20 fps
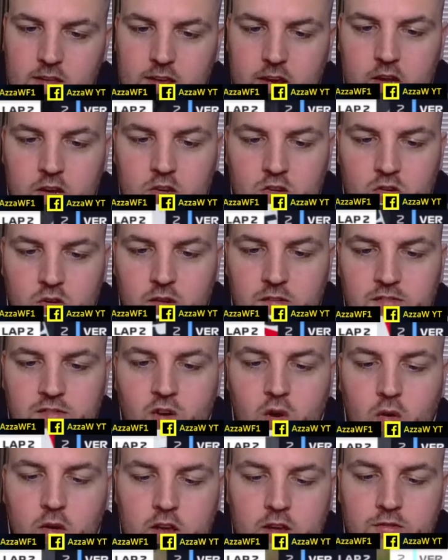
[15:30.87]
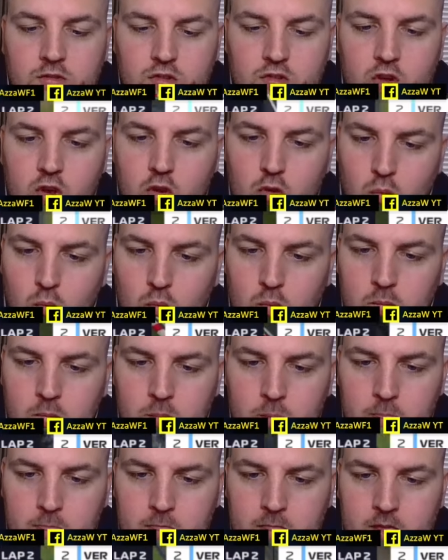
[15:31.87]
They're going to do a five two
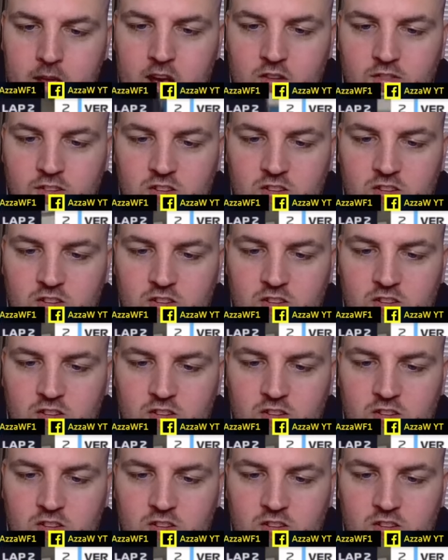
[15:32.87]
as